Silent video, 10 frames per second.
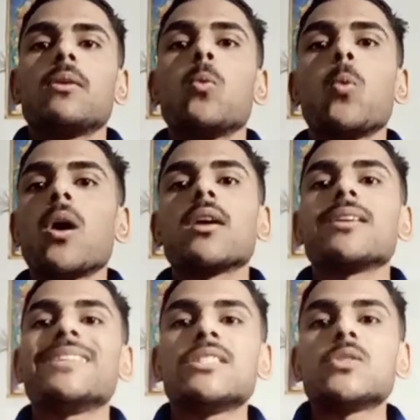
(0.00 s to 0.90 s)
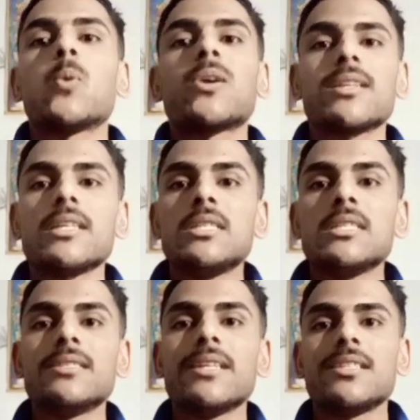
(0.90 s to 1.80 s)
and why it is
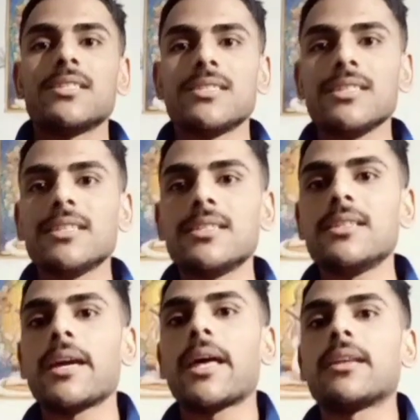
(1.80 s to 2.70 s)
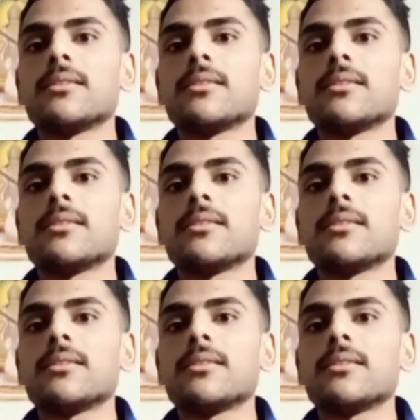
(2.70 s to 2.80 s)
what it is necessitated,